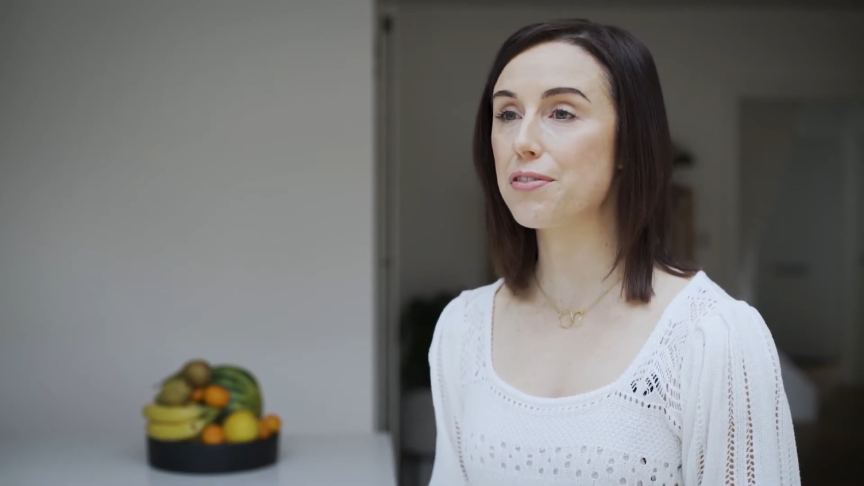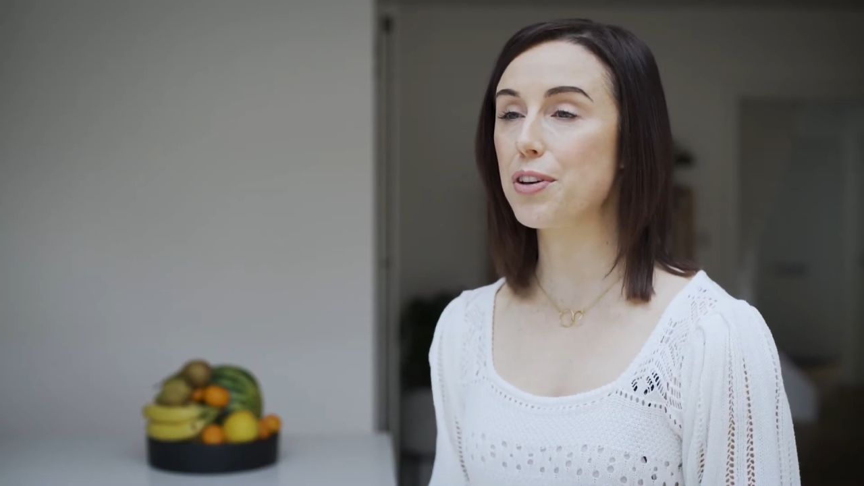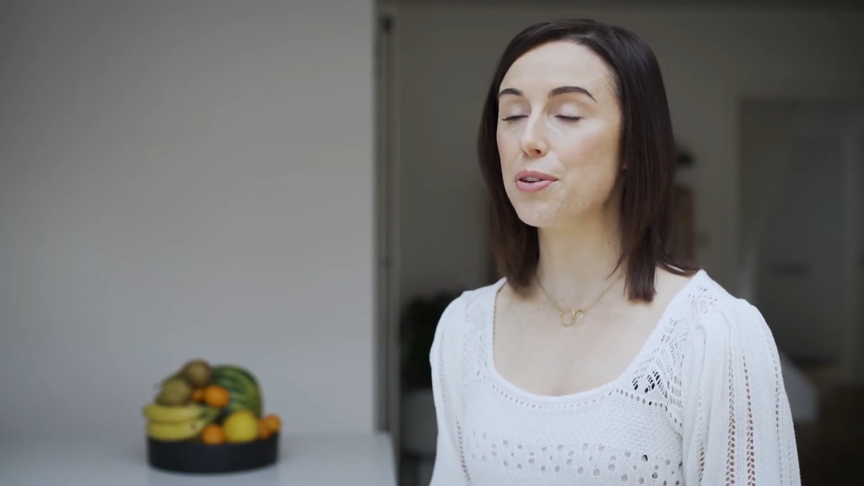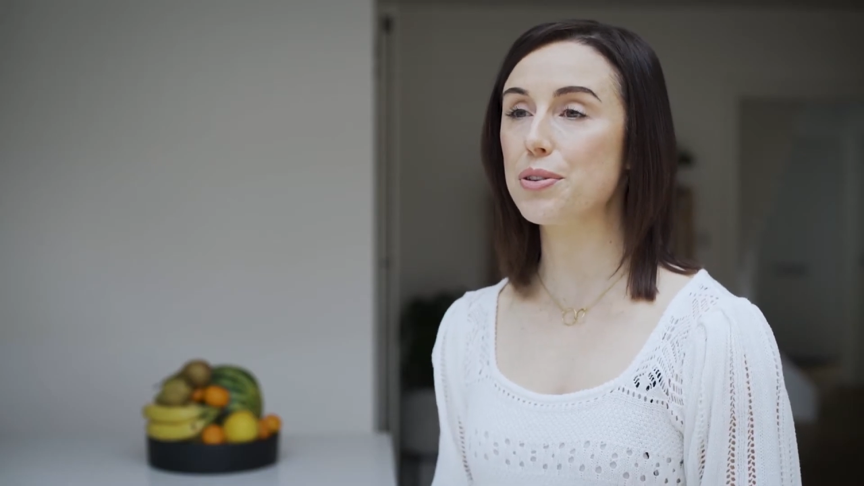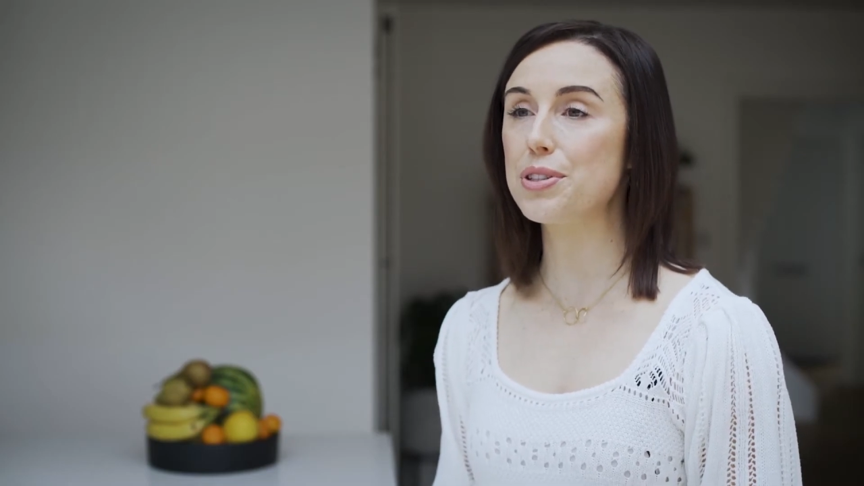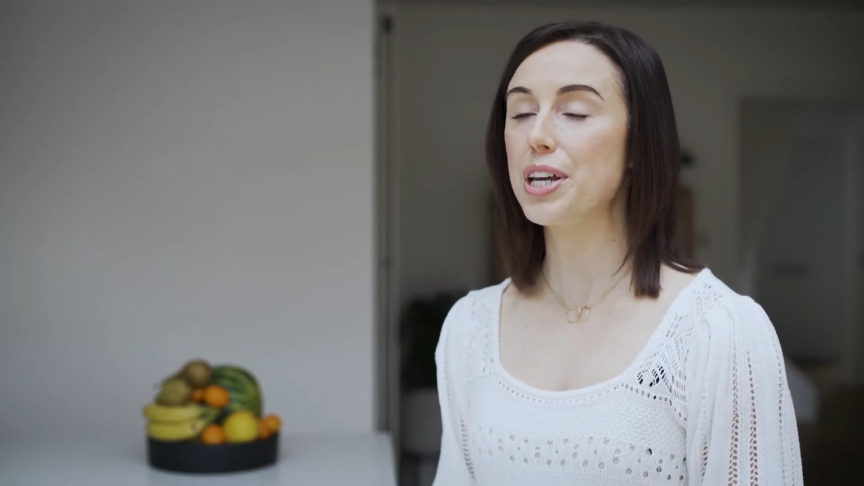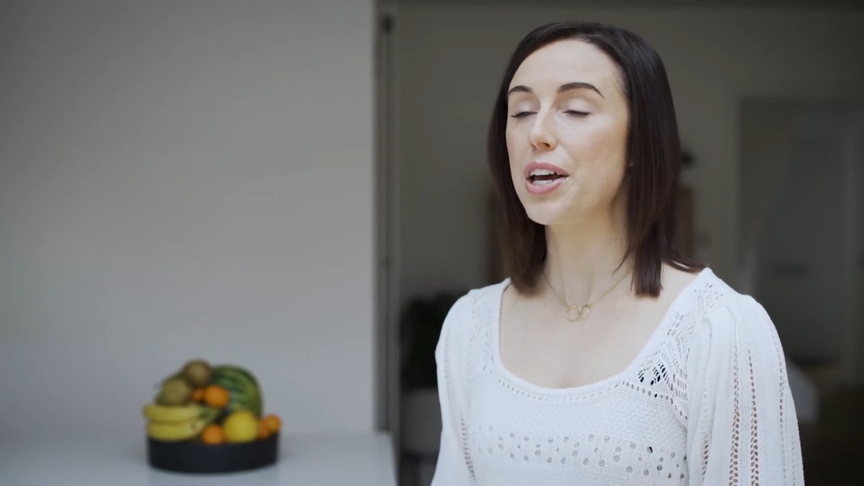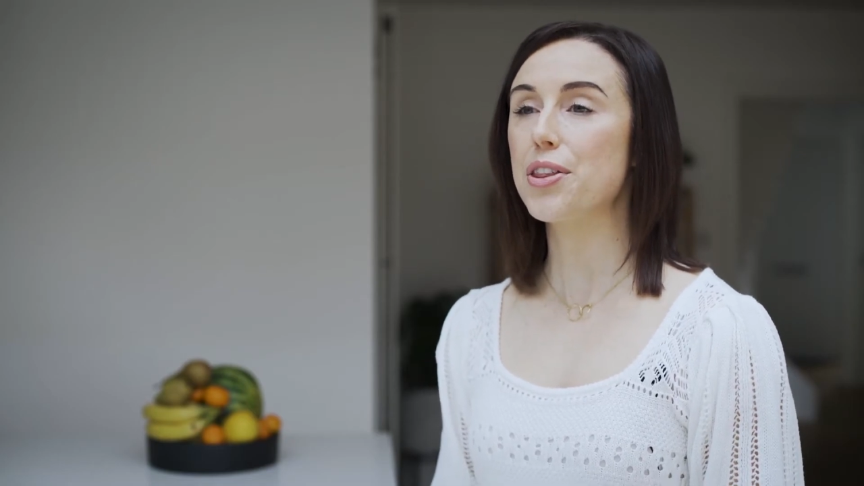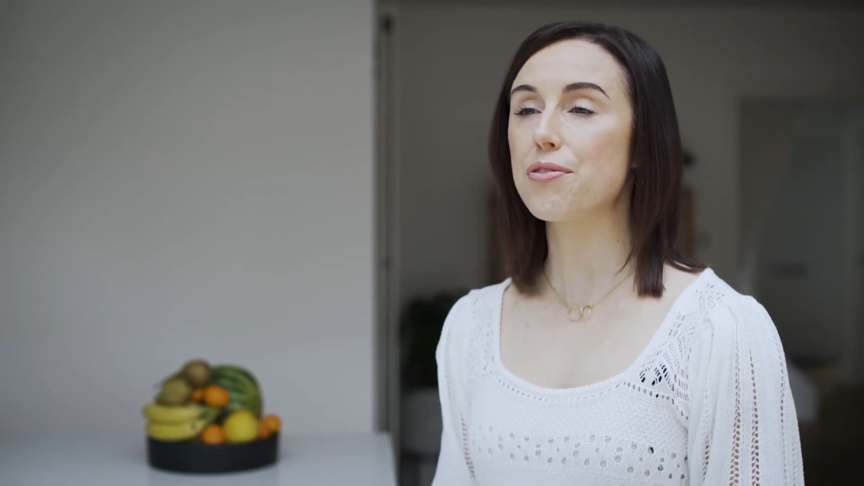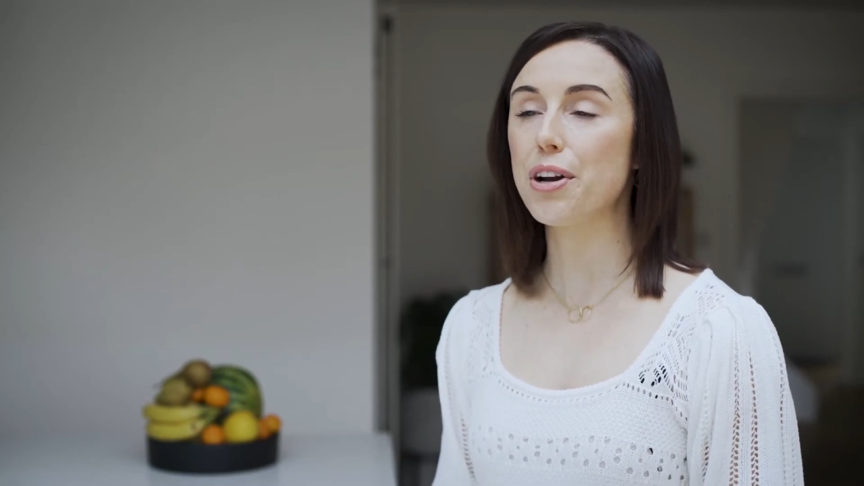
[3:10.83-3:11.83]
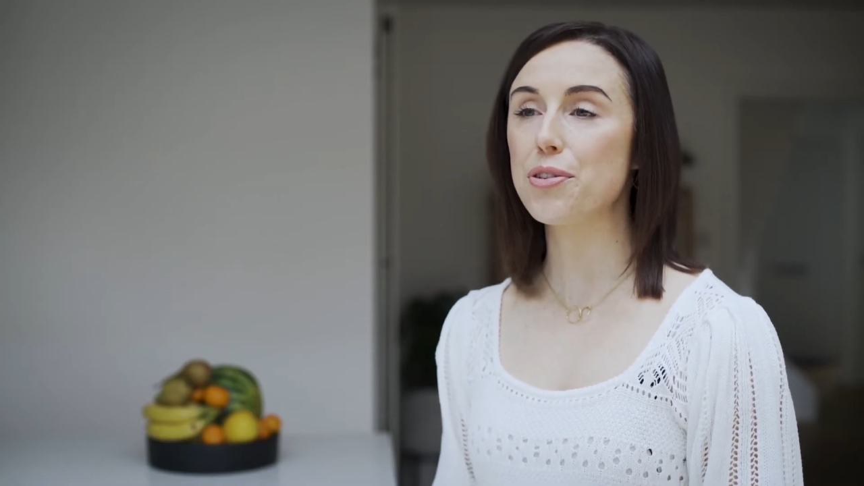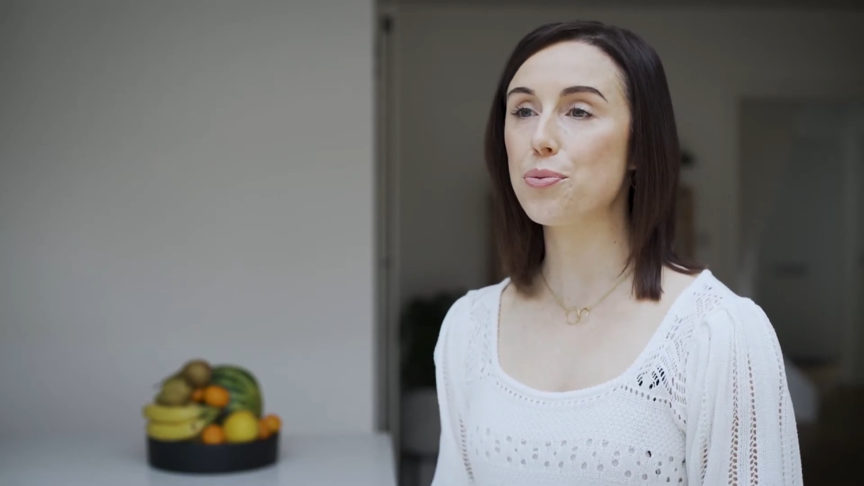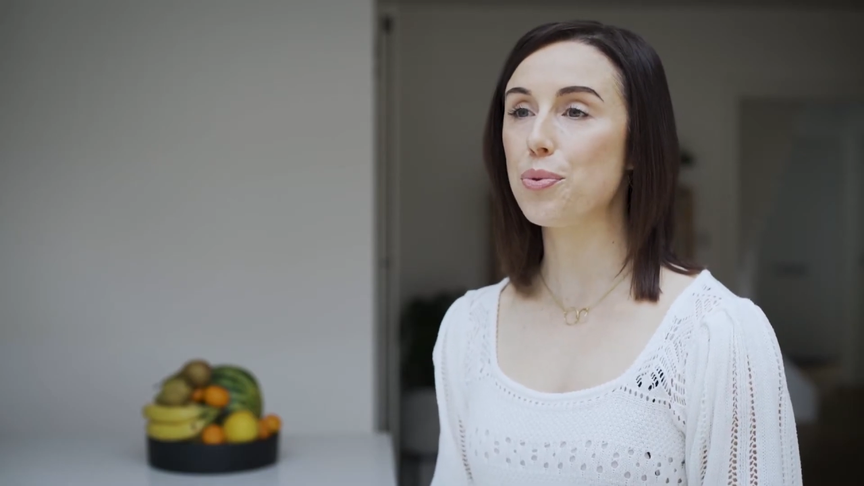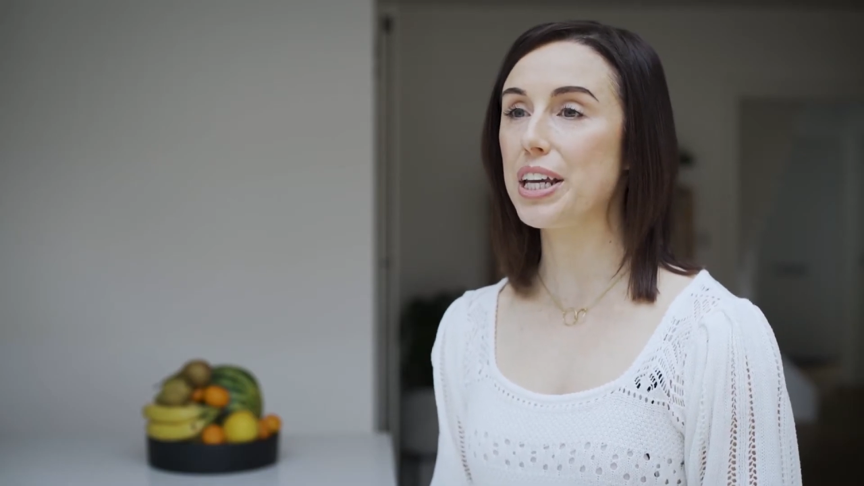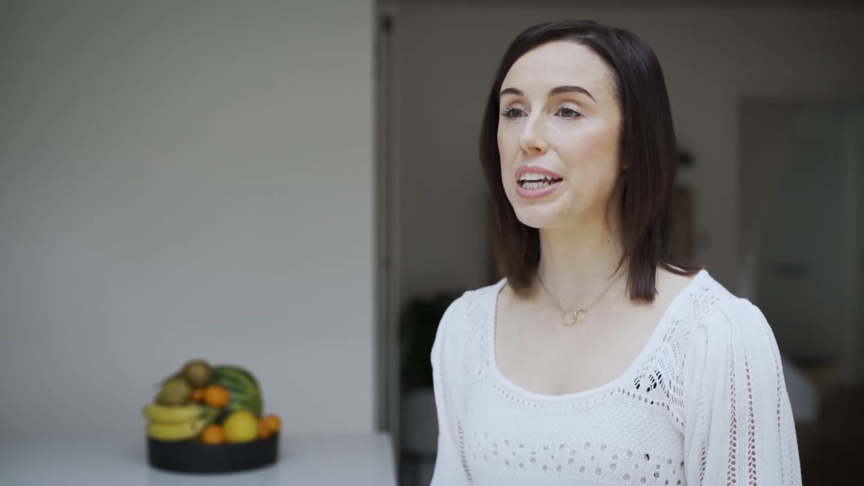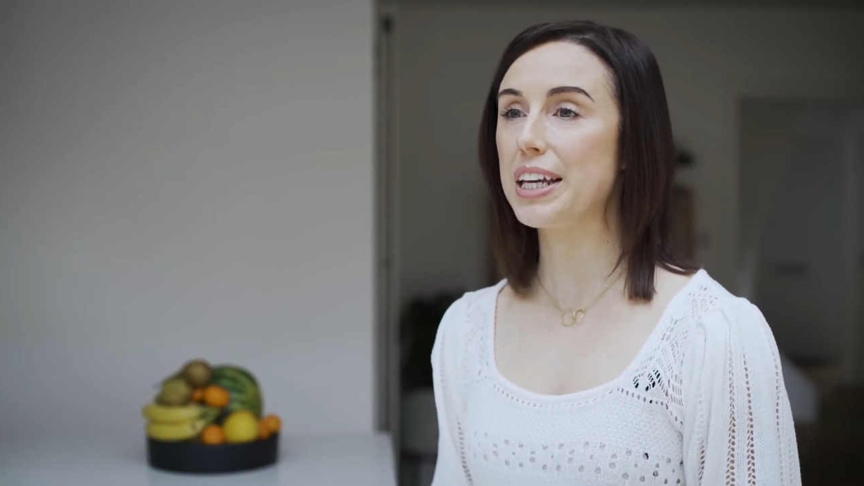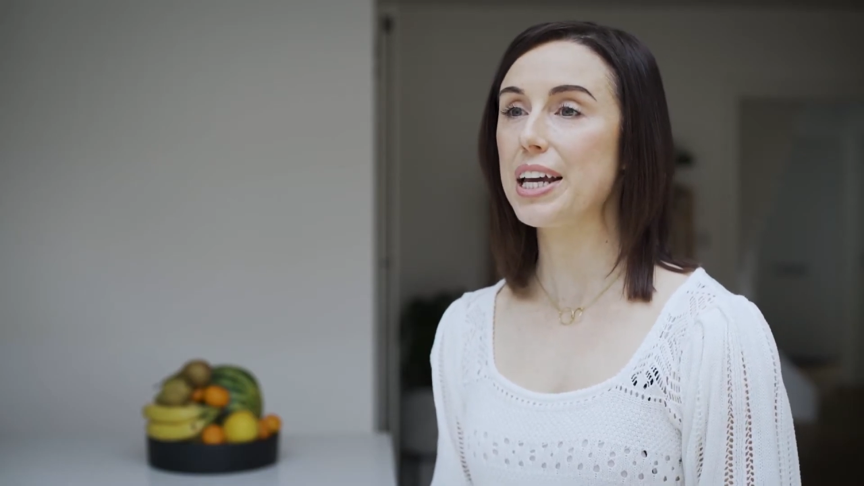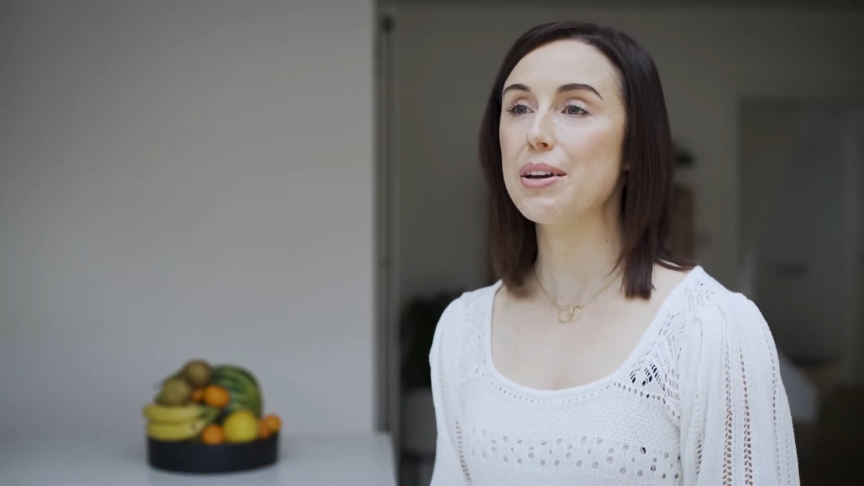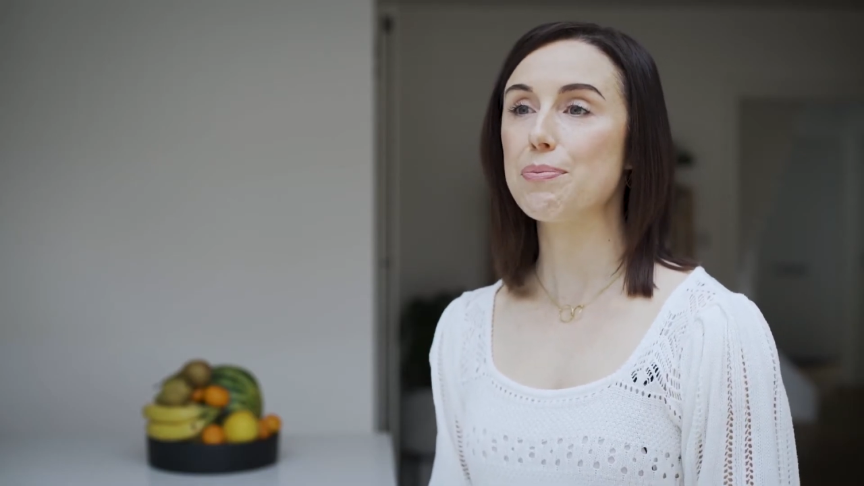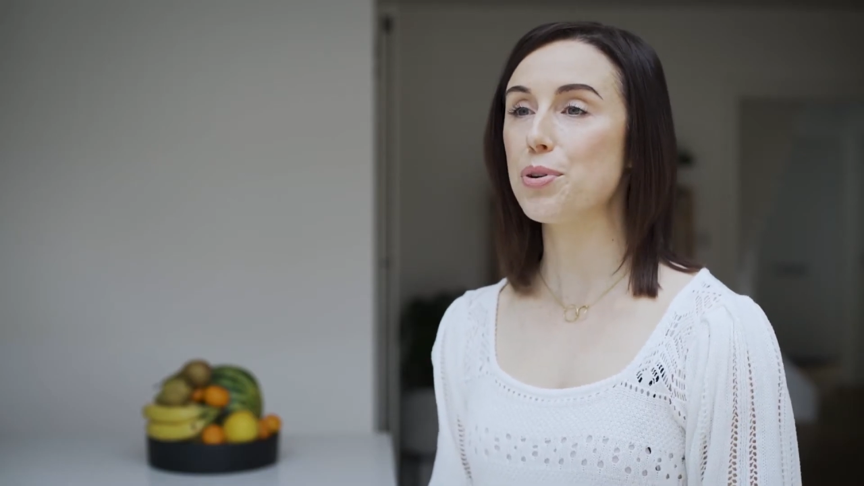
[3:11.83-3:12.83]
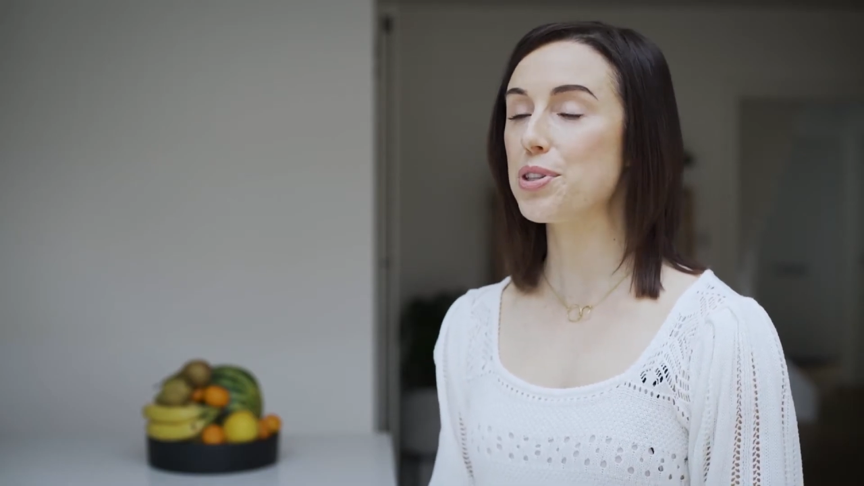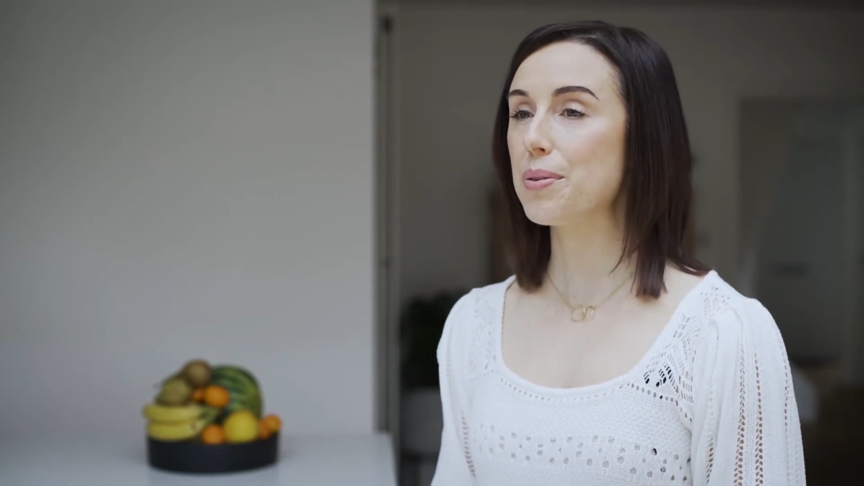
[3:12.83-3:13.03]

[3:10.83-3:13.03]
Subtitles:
foods throughout the week, put